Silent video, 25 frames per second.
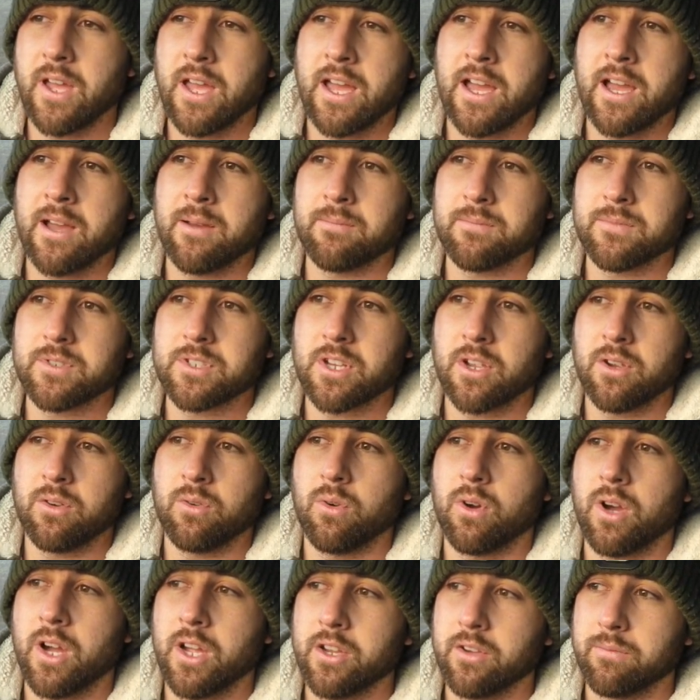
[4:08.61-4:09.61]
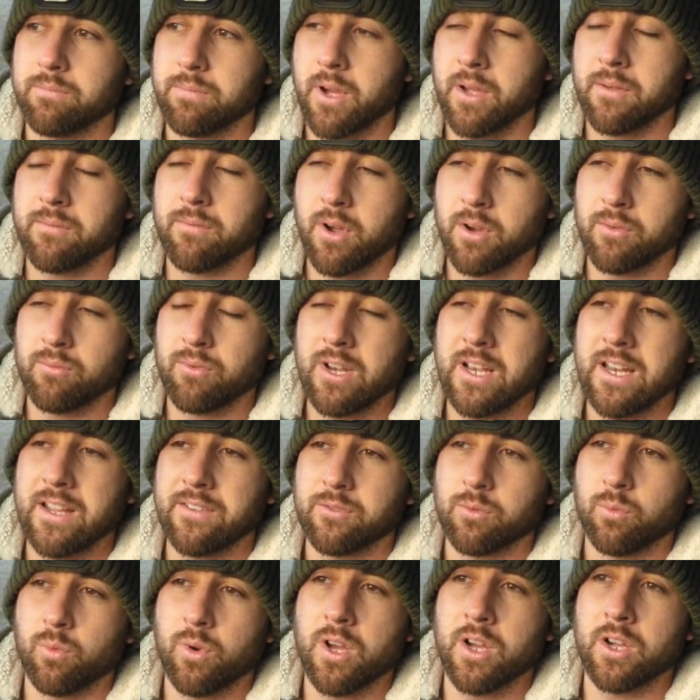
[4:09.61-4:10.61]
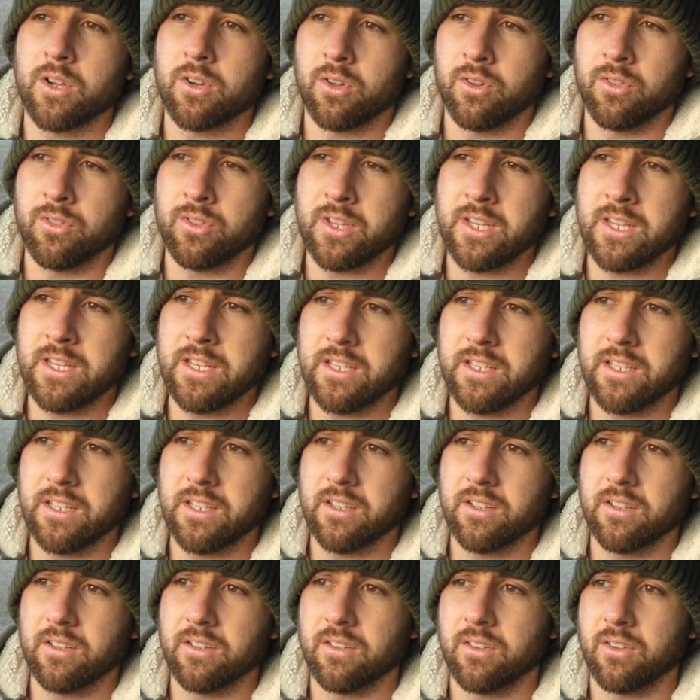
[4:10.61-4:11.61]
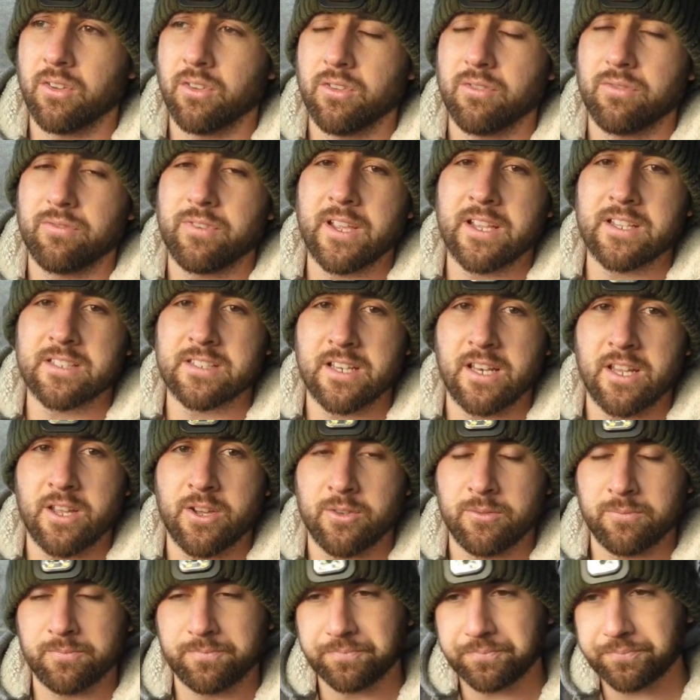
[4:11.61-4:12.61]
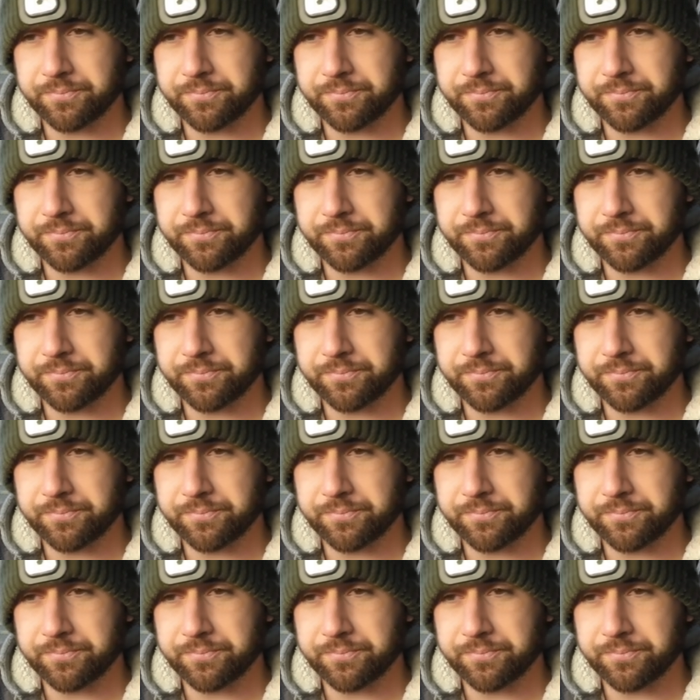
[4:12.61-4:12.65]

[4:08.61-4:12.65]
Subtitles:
So I really have to work on the figures alone.